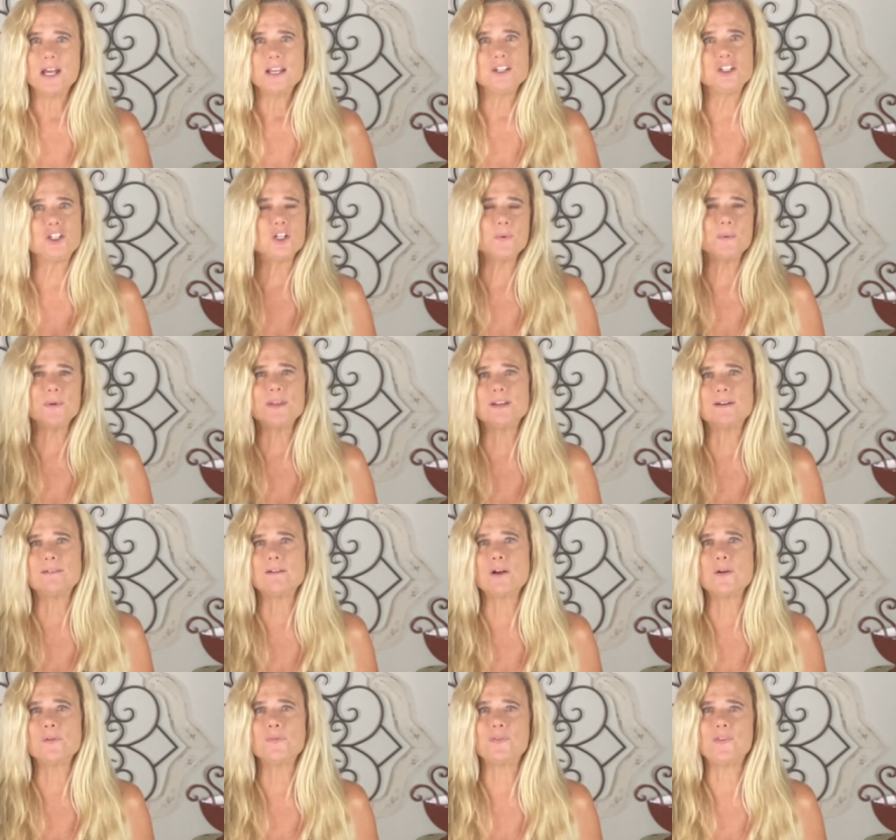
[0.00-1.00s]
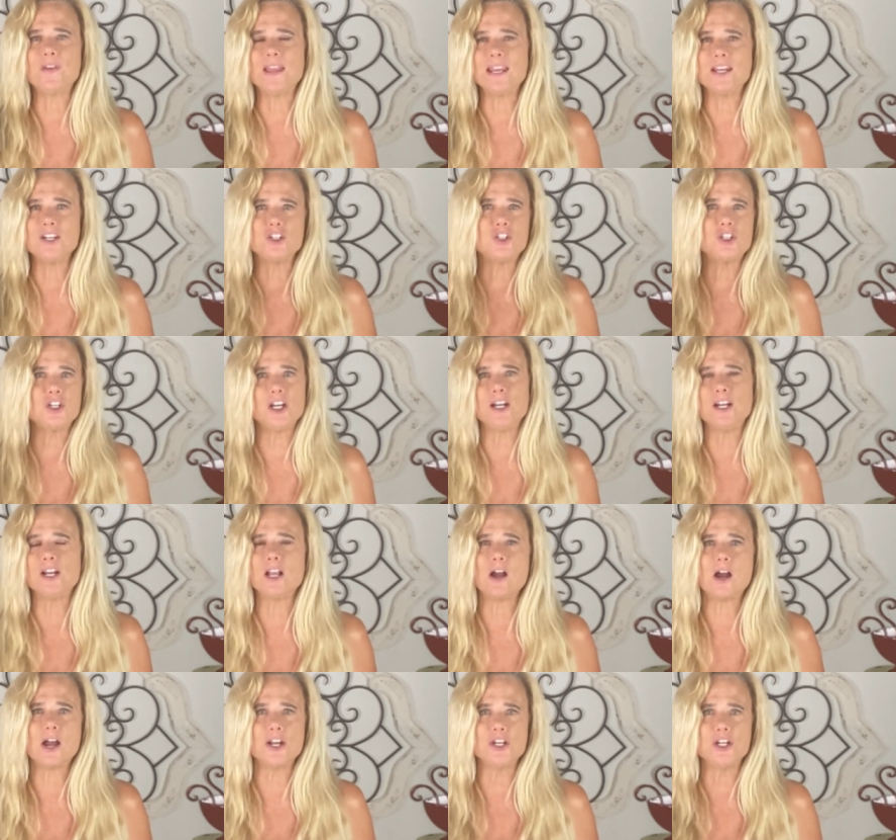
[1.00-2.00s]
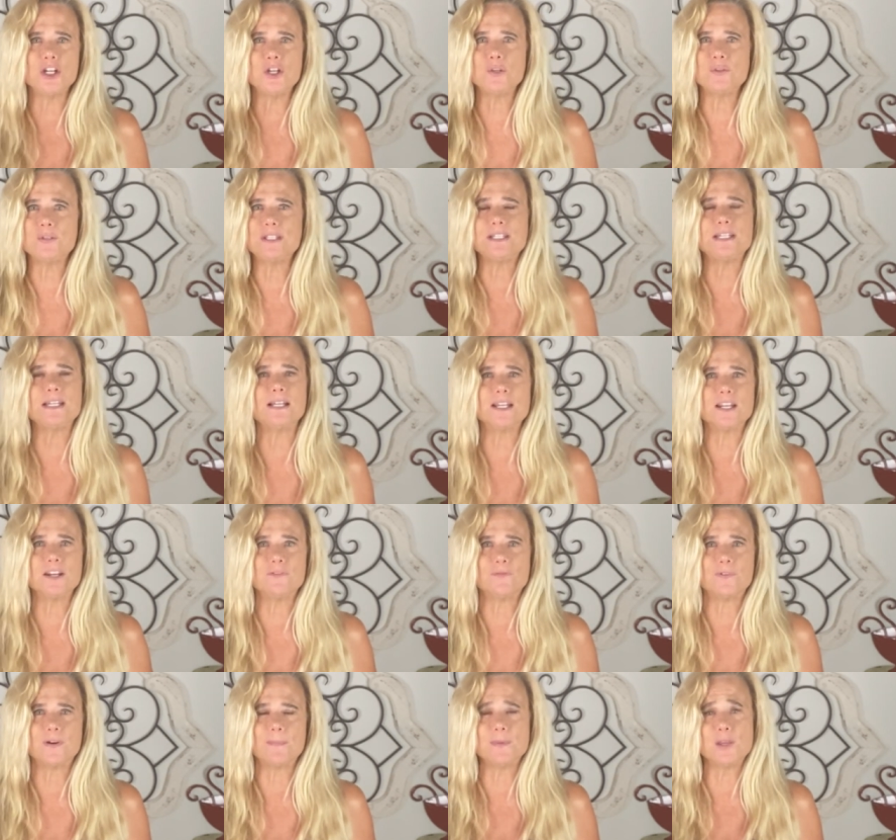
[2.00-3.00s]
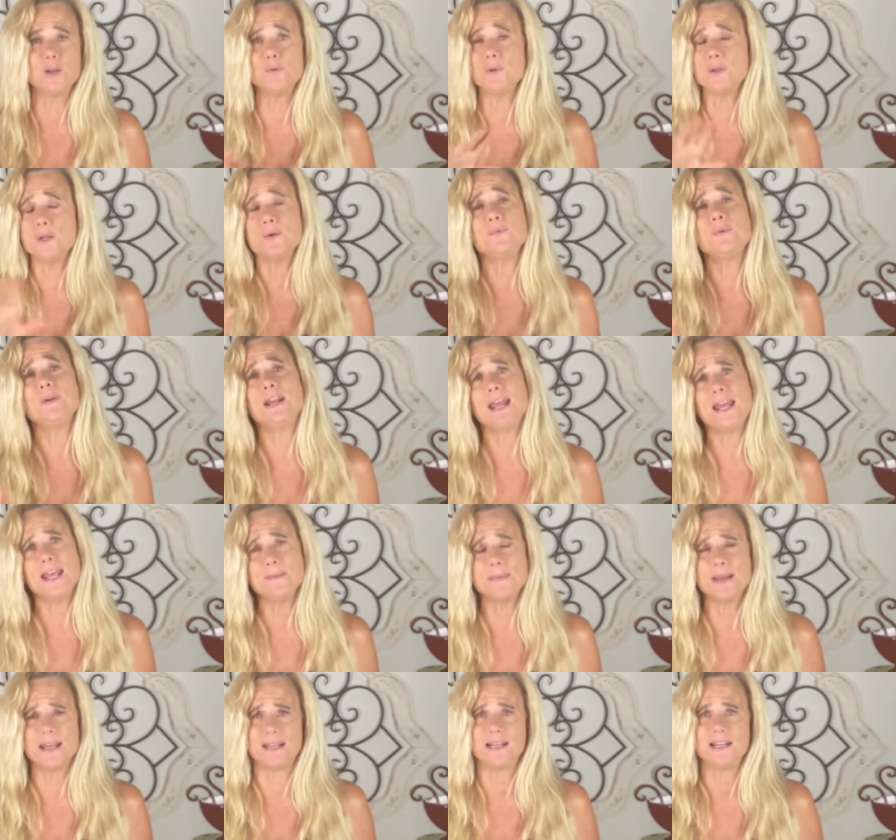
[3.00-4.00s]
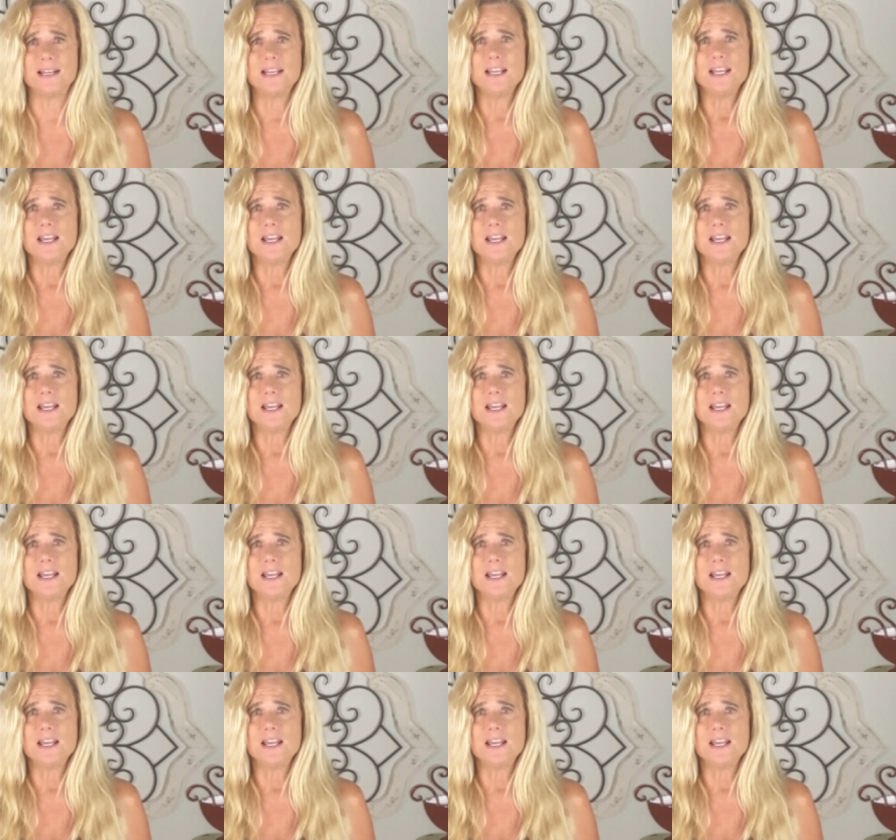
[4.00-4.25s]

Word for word: doing their own thing, cheating on you, stealing from you, you name it.